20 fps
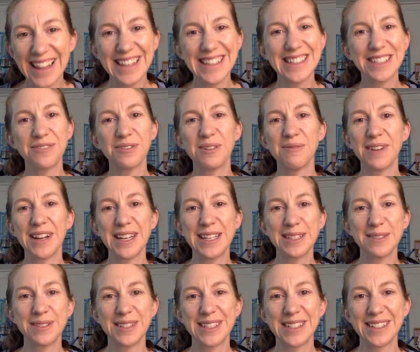this is where my
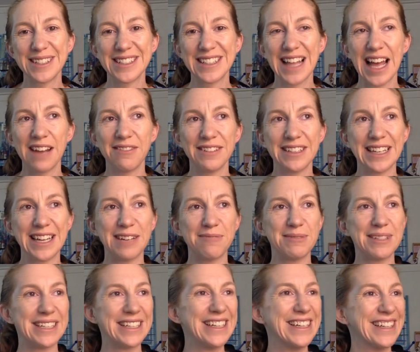husband starts laughing at
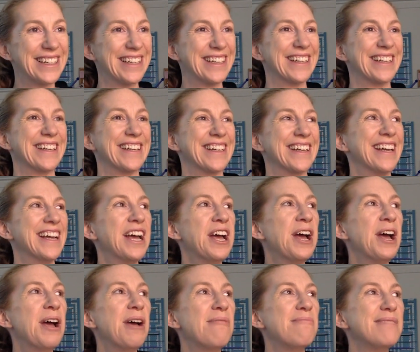me.
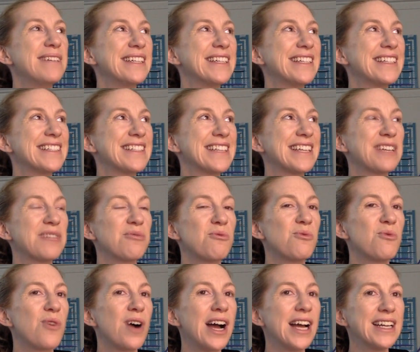Because, like,
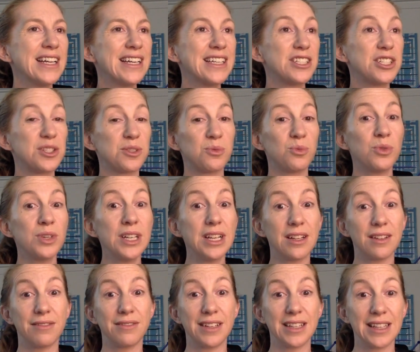why not just one
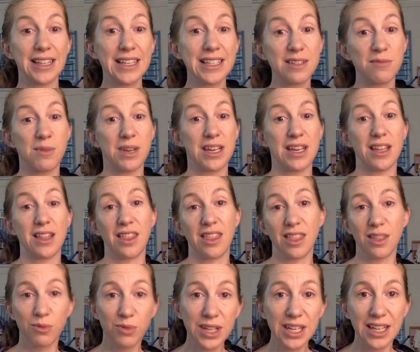elephant? Let's make it
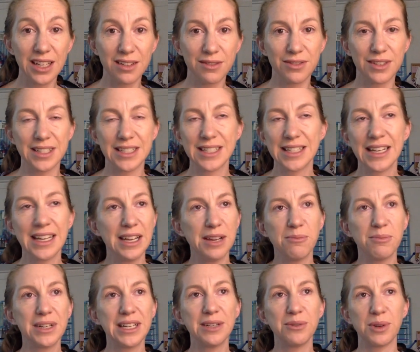3 elephants.
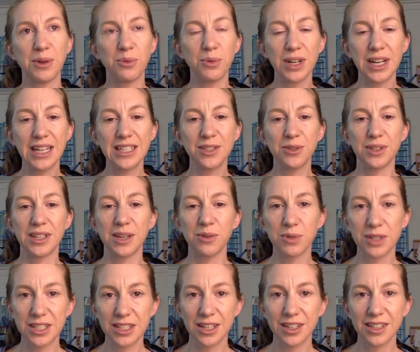But anyway, we're not doing that. We're
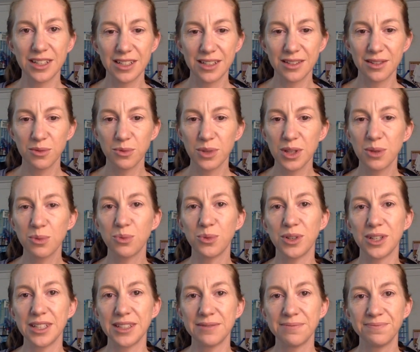starting with
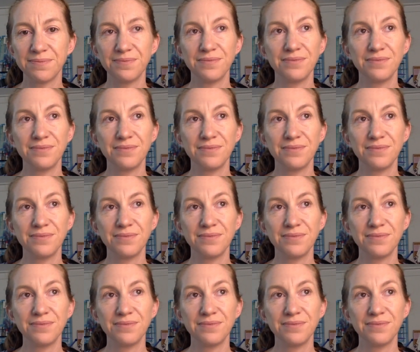1.